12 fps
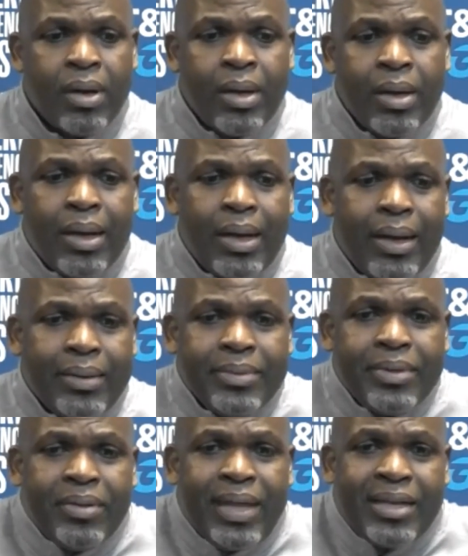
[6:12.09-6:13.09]
uh, you know,
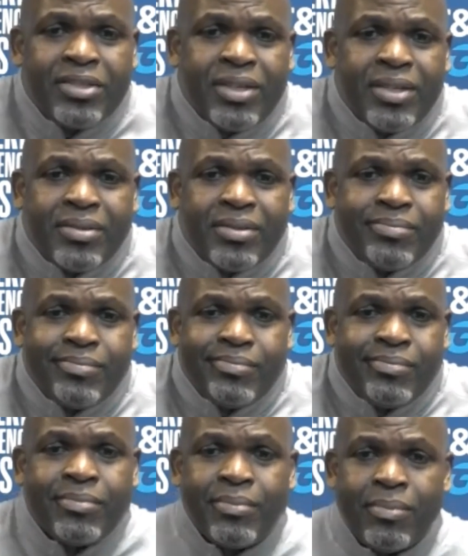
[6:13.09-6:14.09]
that's just
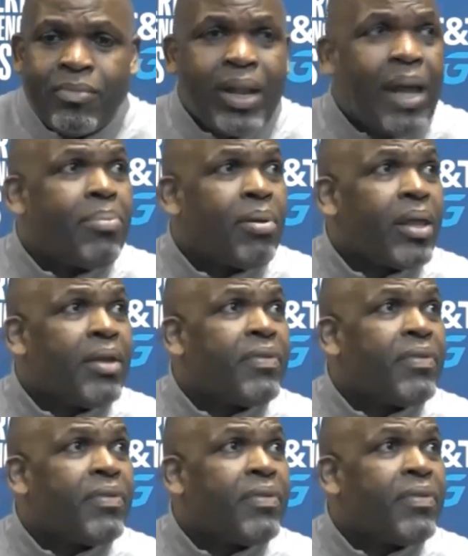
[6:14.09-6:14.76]
what I believe in.